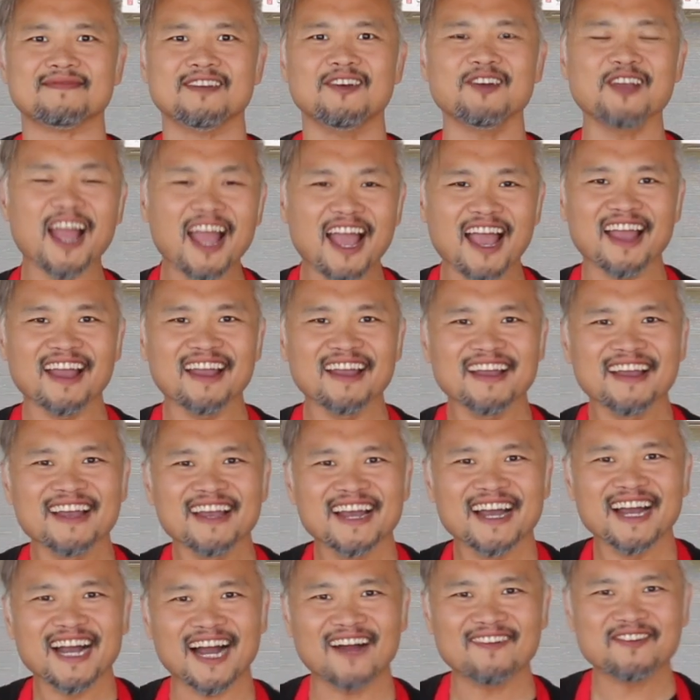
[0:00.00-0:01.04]
Okay,
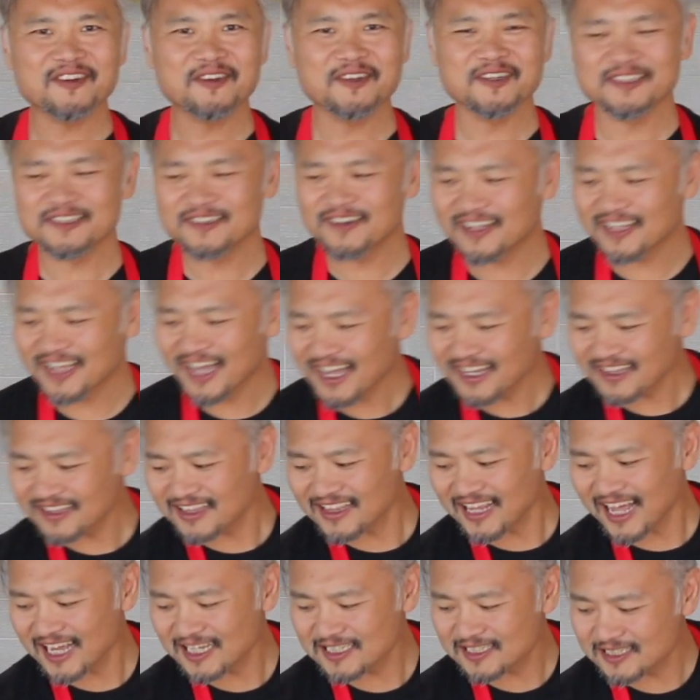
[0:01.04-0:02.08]
after you do all that, the
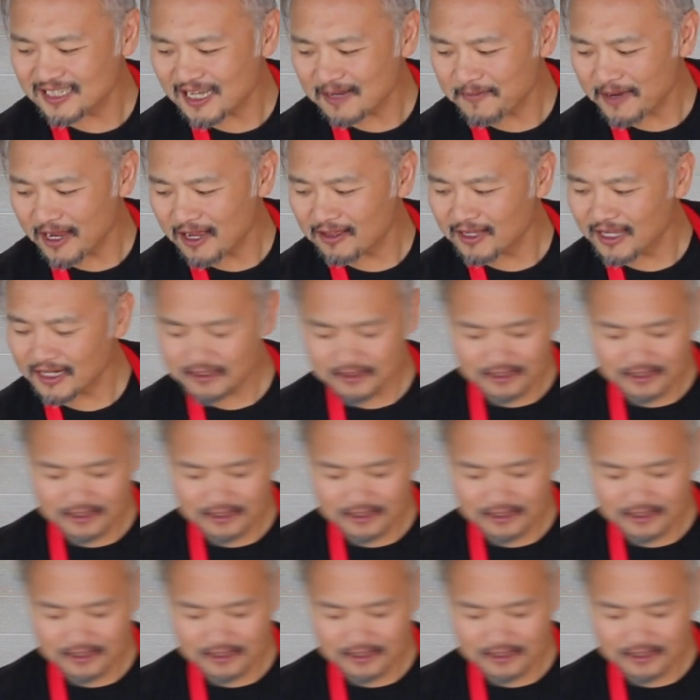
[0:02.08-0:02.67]
last step, I like